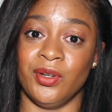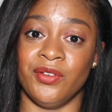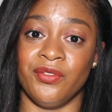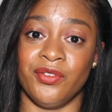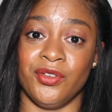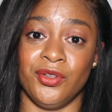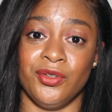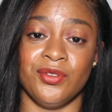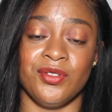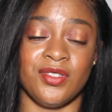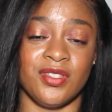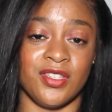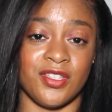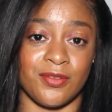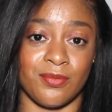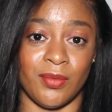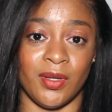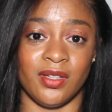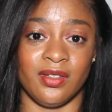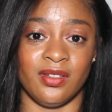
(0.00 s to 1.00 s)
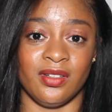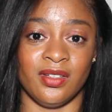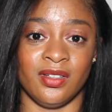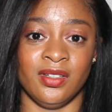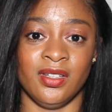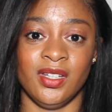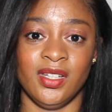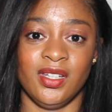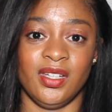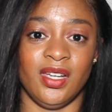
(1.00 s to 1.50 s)
If you use this
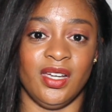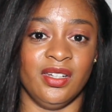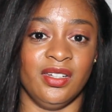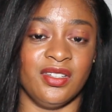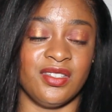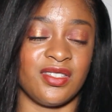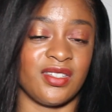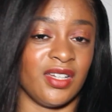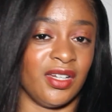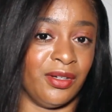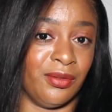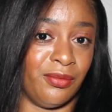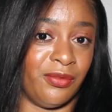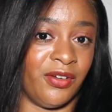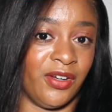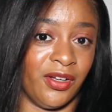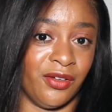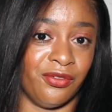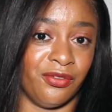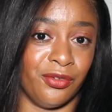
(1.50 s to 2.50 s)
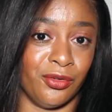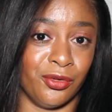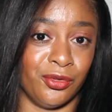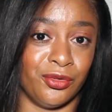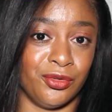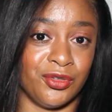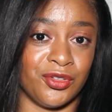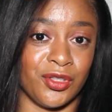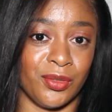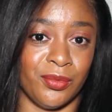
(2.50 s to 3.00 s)
method and it's kind of helpful
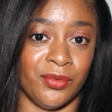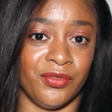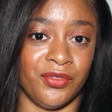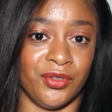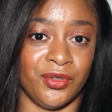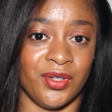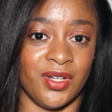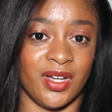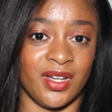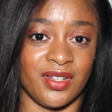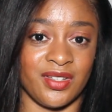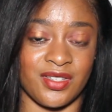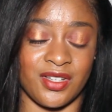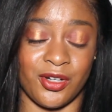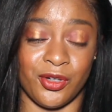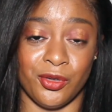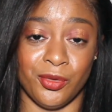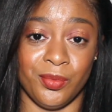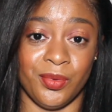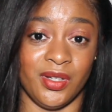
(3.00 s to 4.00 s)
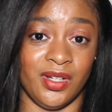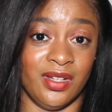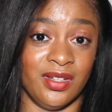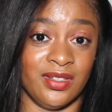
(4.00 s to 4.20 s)
to some of you guys, I hope it